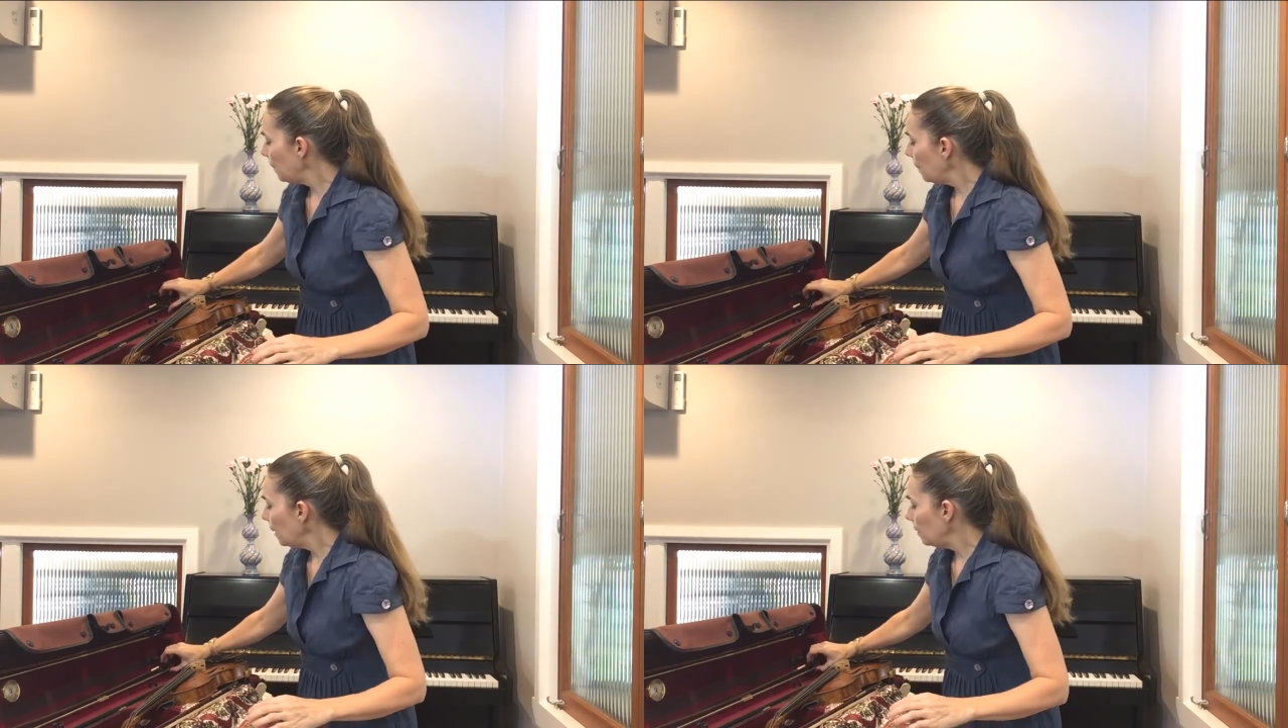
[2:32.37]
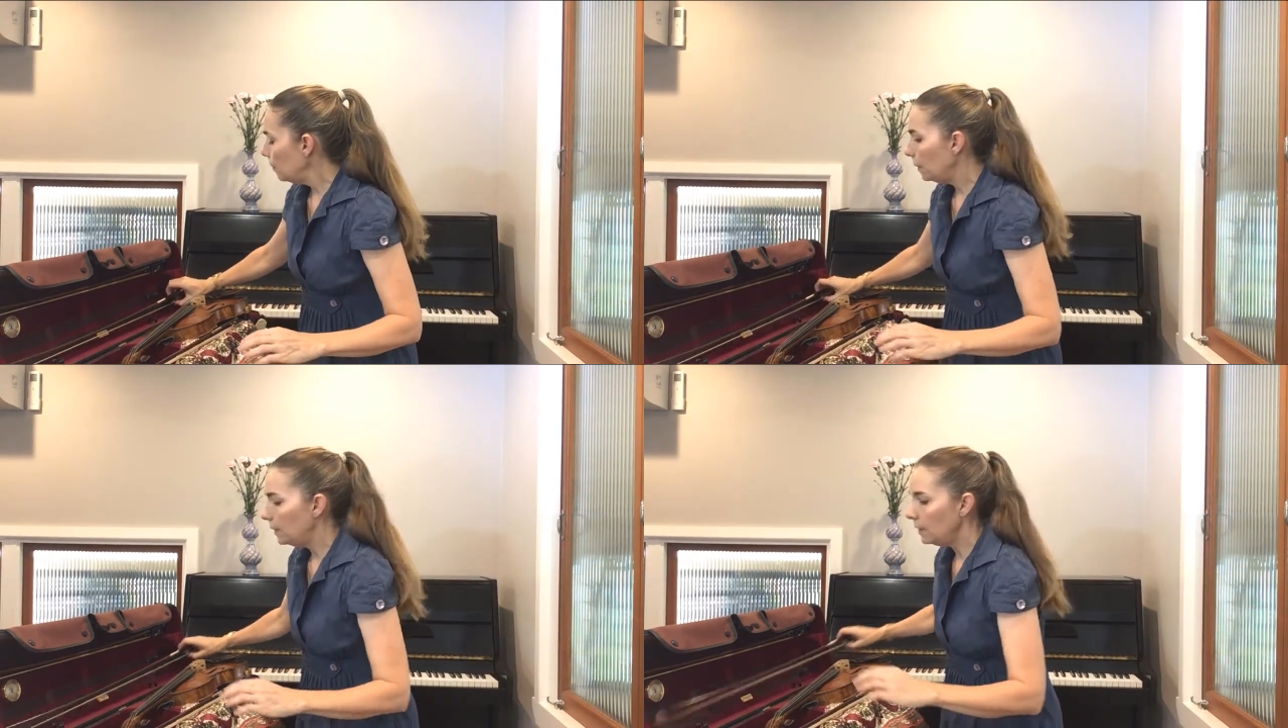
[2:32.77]

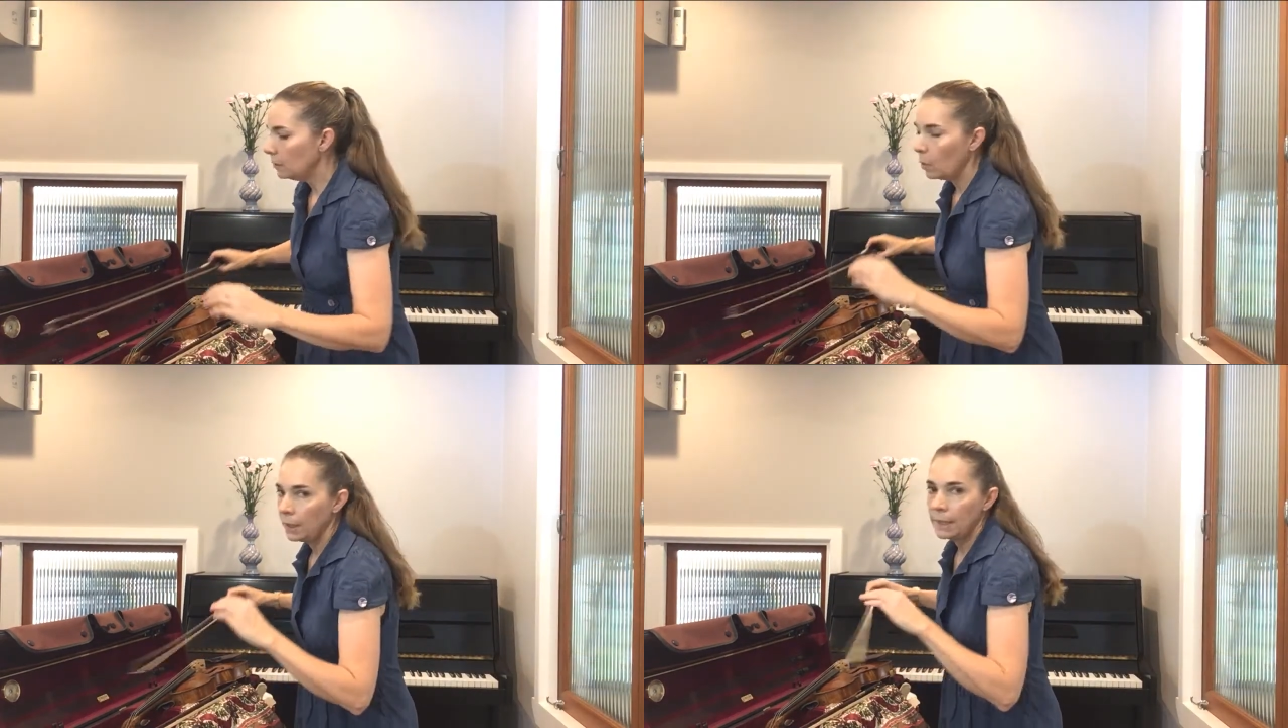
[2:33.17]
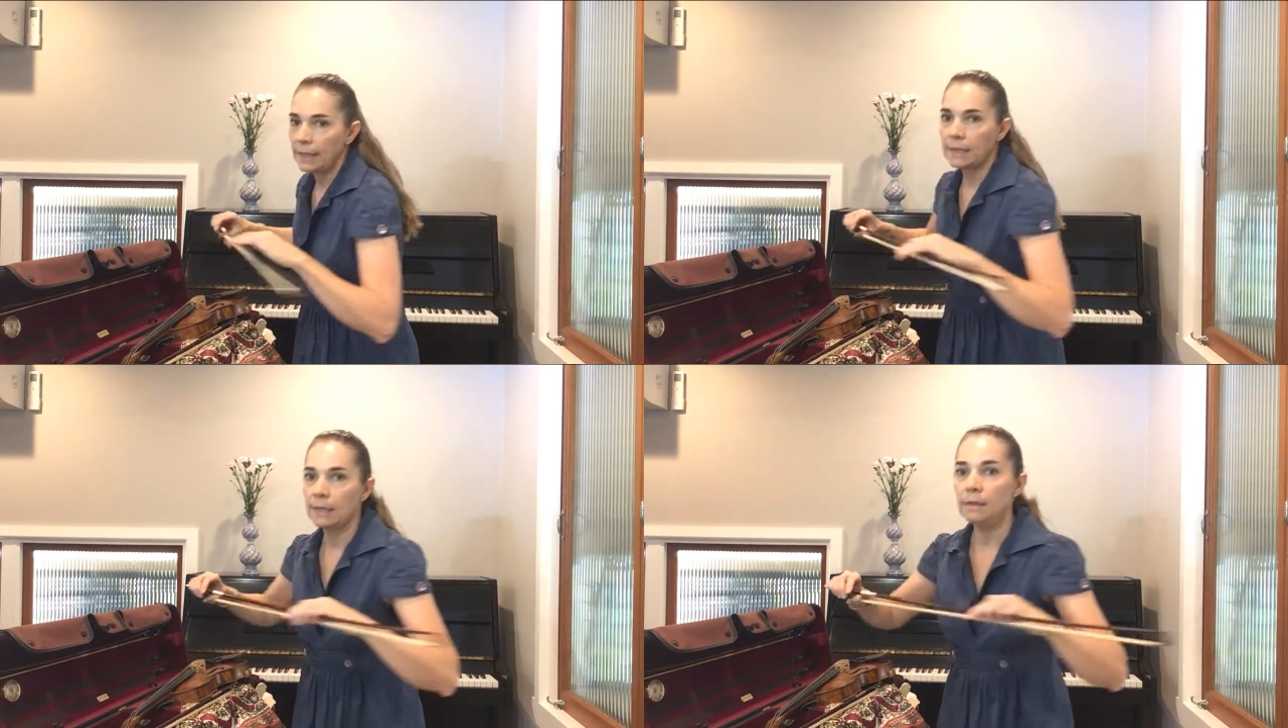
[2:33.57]
But this one
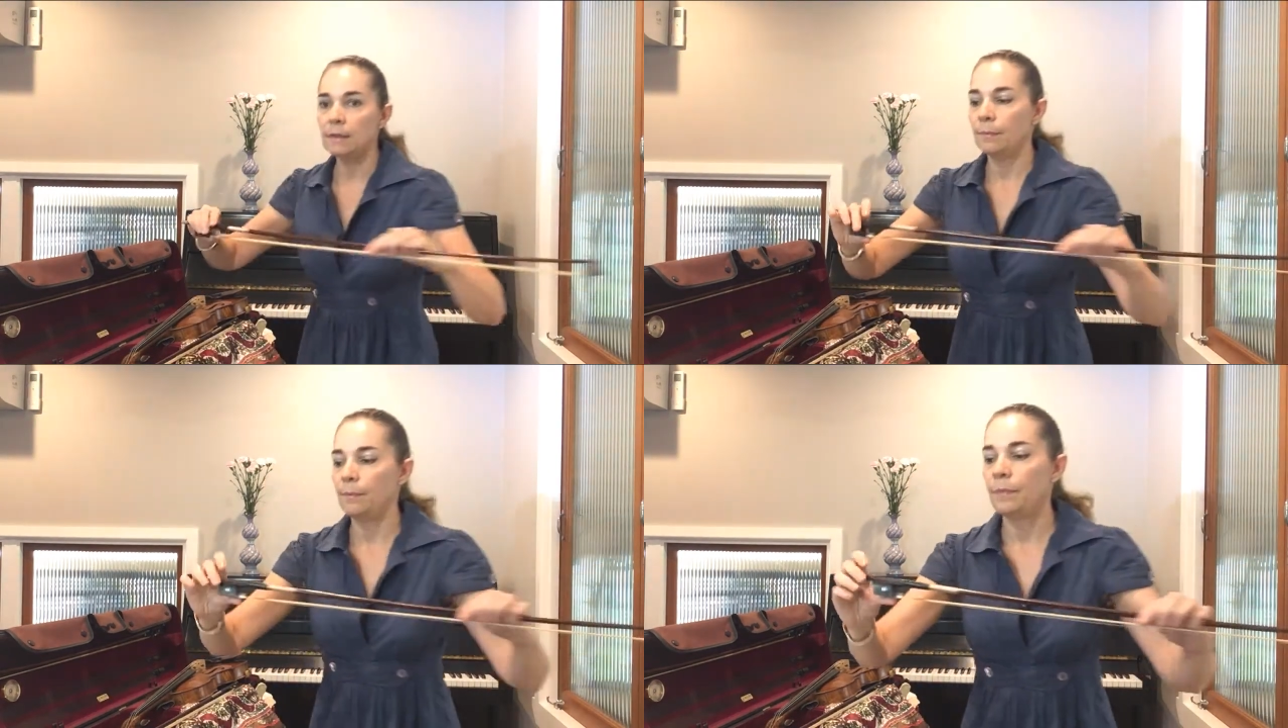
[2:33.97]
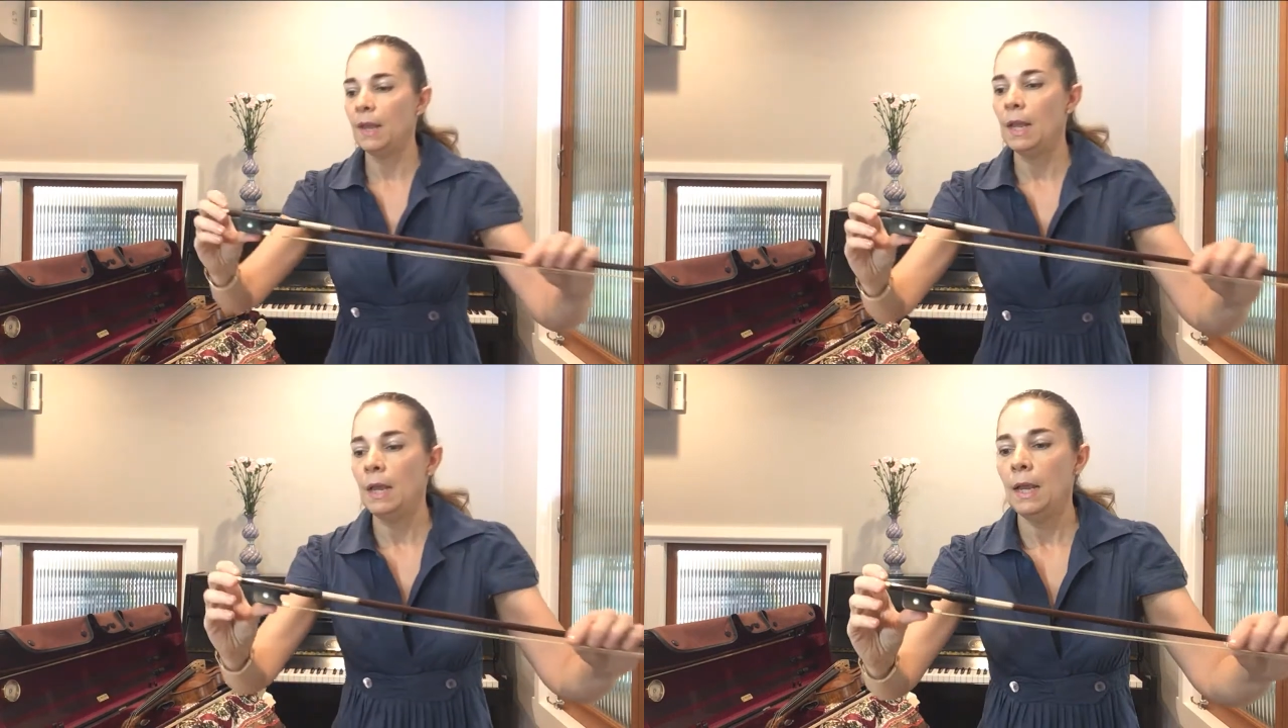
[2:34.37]
doesn't.
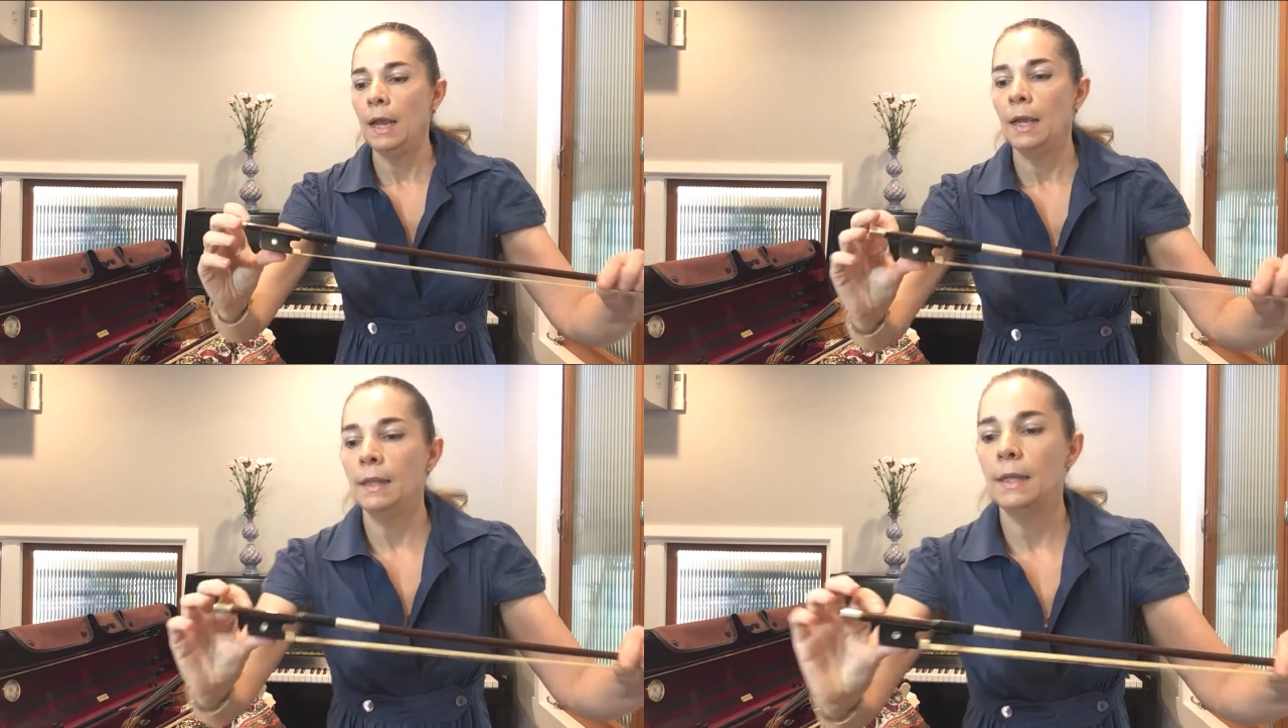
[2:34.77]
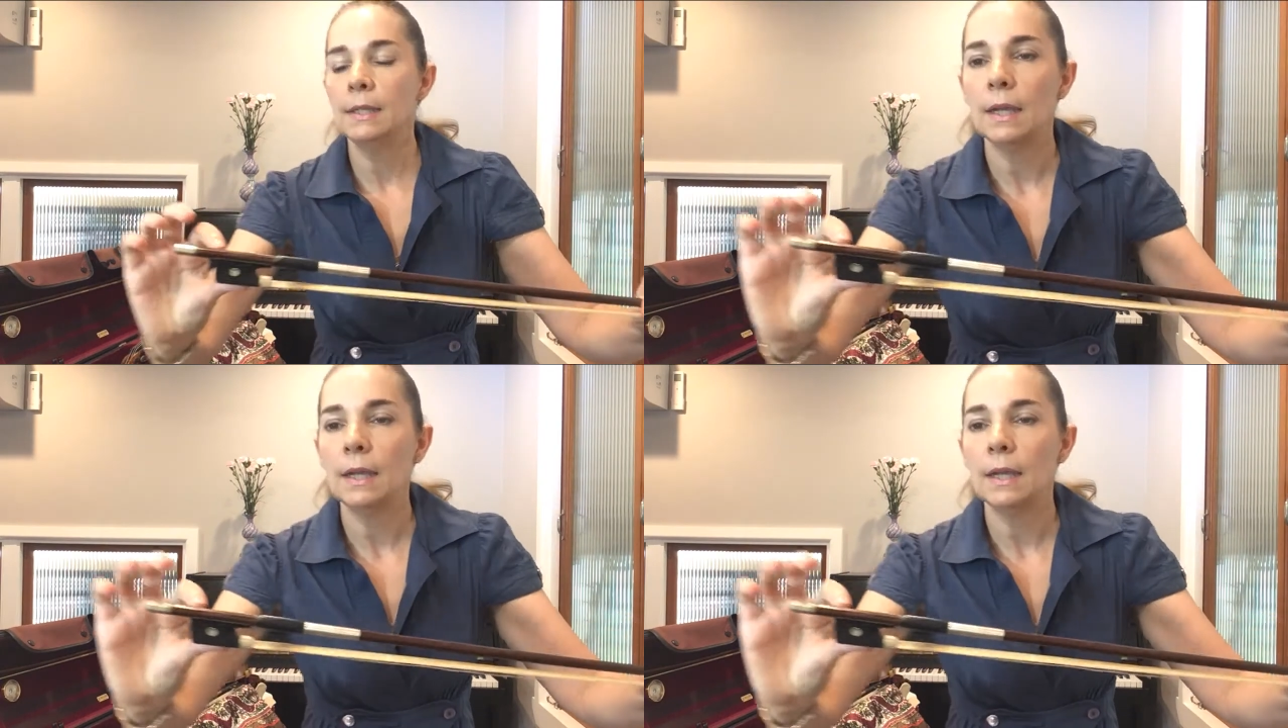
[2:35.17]
And